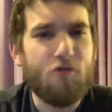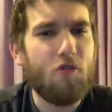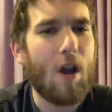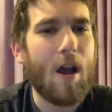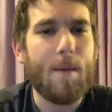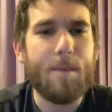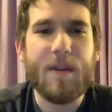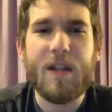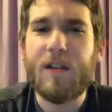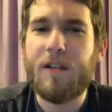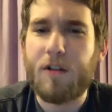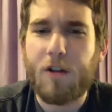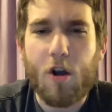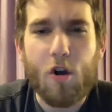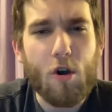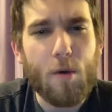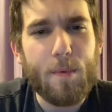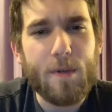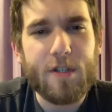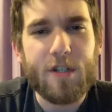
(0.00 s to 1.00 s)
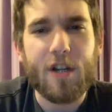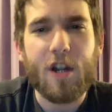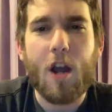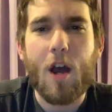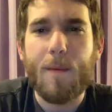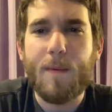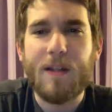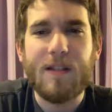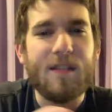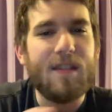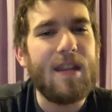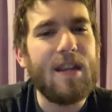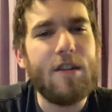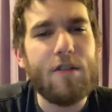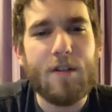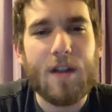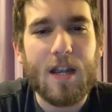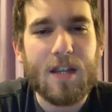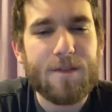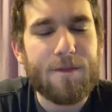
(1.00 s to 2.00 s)
drop me a whole bunch of comments. Thank
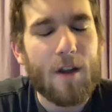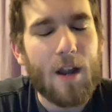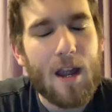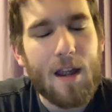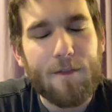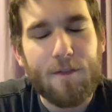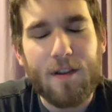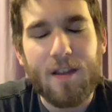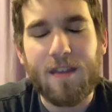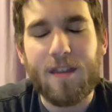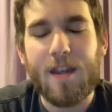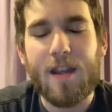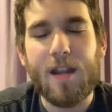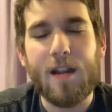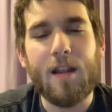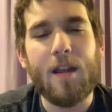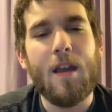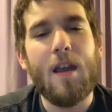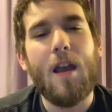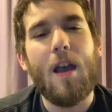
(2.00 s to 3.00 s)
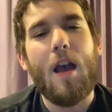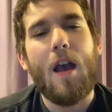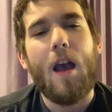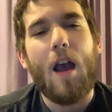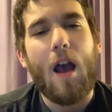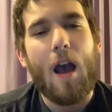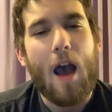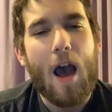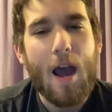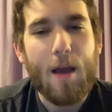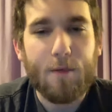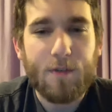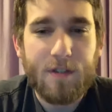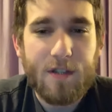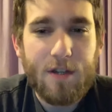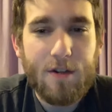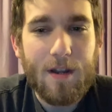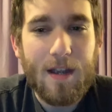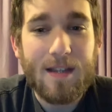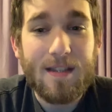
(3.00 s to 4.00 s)
you guys for everything. I will
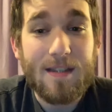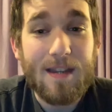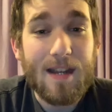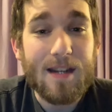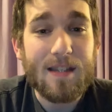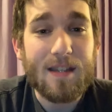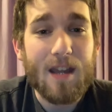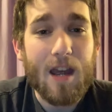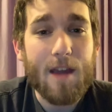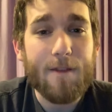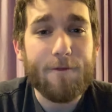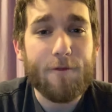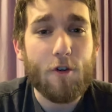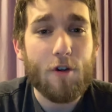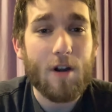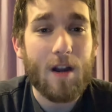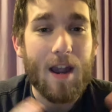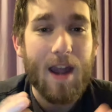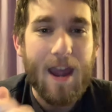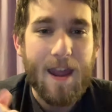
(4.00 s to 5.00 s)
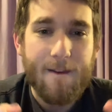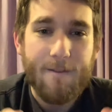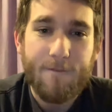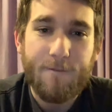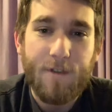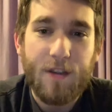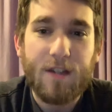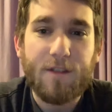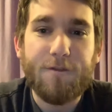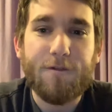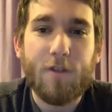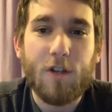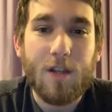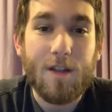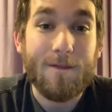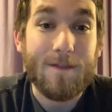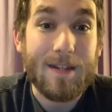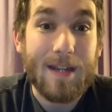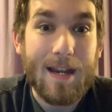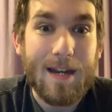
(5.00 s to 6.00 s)
see you guys next time for a fistful
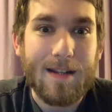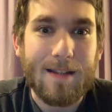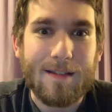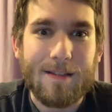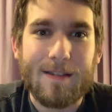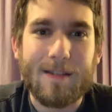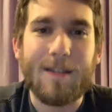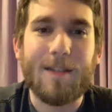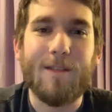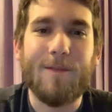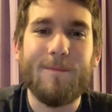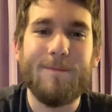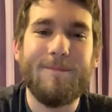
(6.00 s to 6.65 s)
of datas.